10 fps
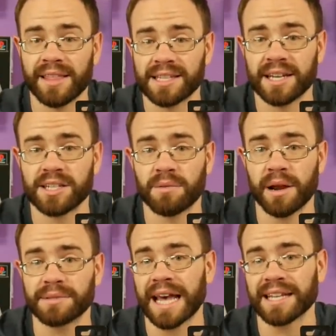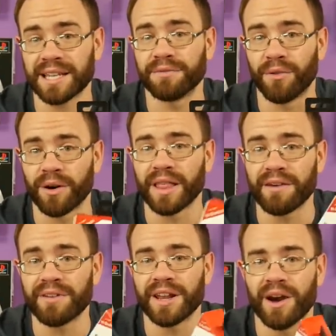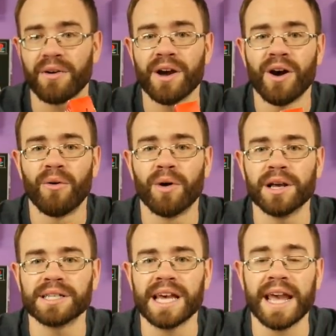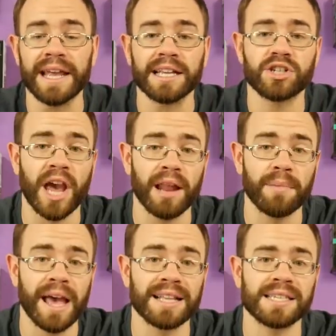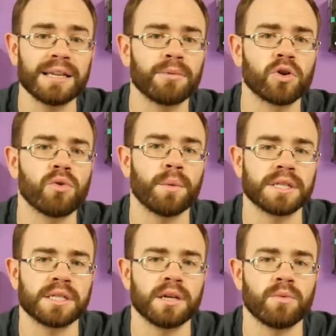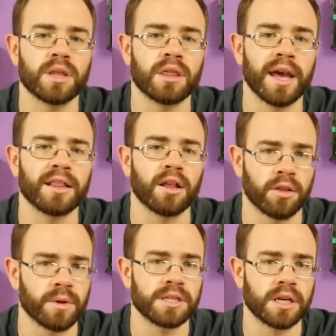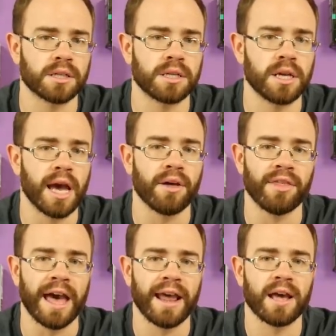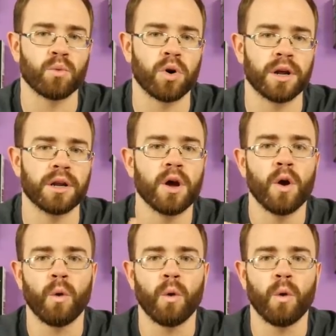That's actually what I was asking for in that video was a chat pad similar to what we see with like the 360, how that had one,